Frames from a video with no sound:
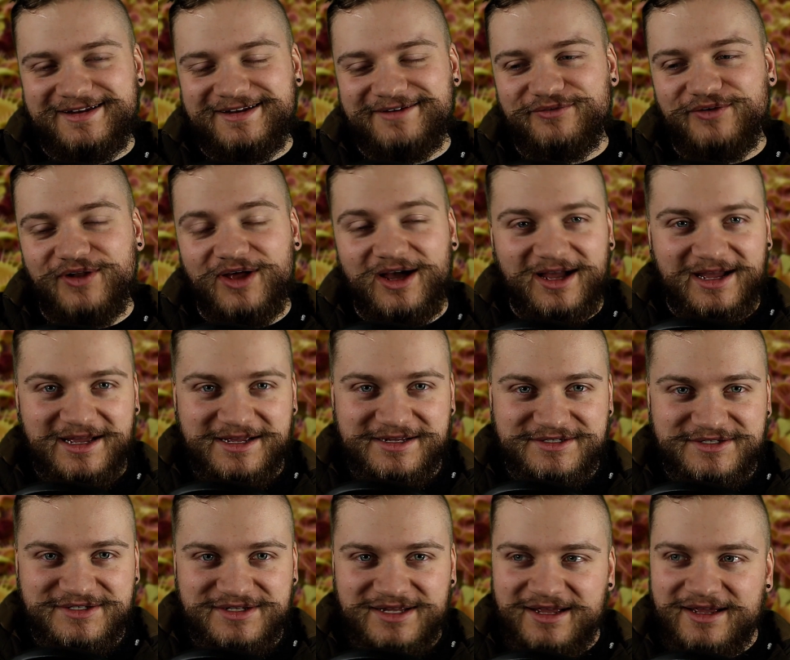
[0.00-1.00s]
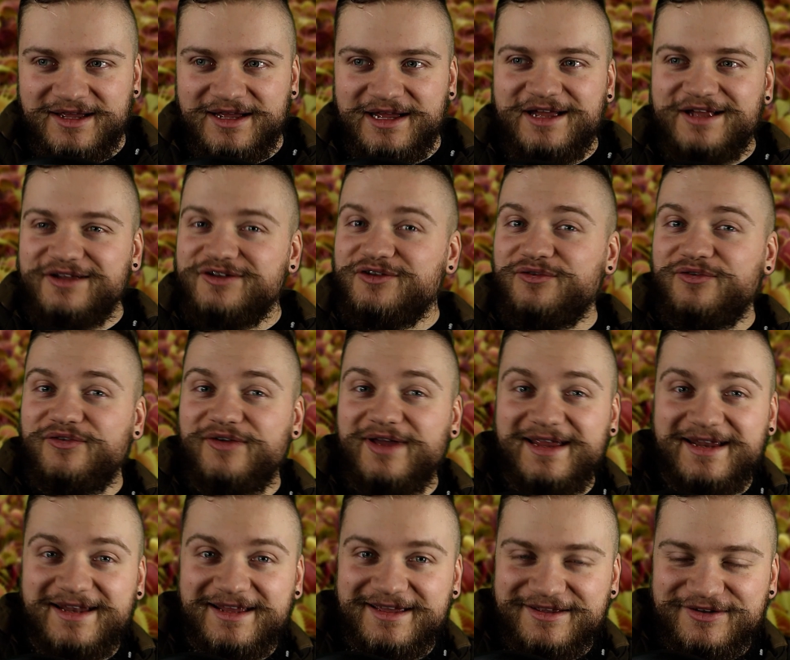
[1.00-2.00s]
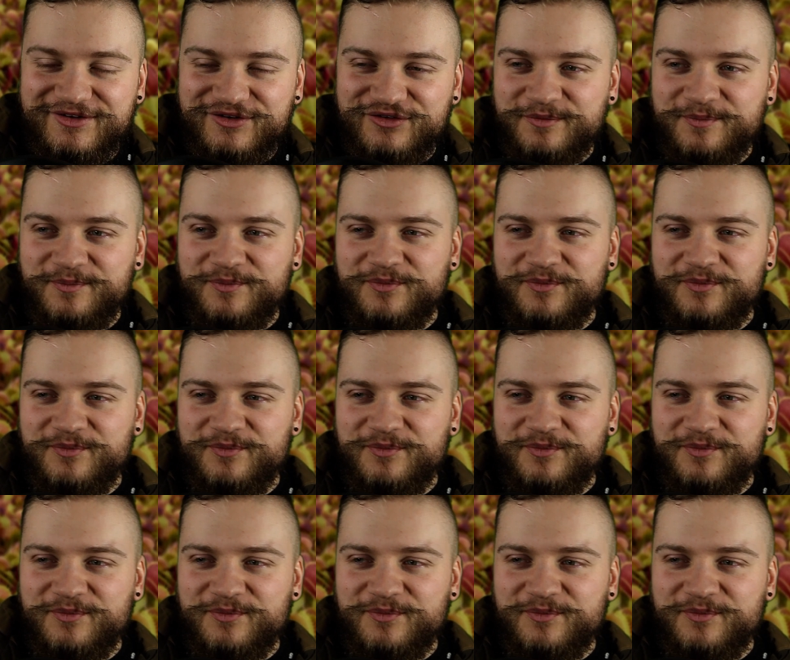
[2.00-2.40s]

flies to feed it,